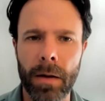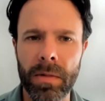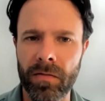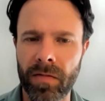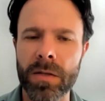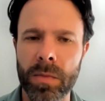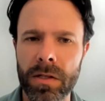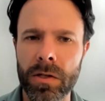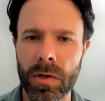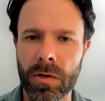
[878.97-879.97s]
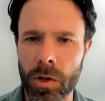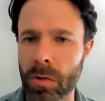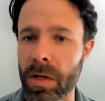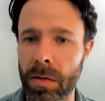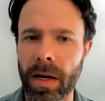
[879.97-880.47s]
investment should
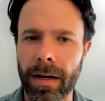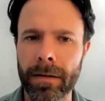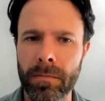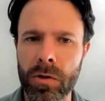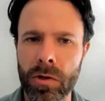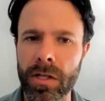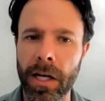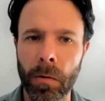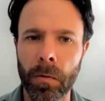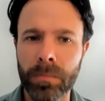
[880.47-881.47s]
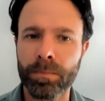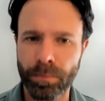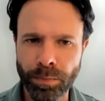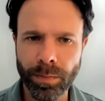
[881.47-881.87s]
take root.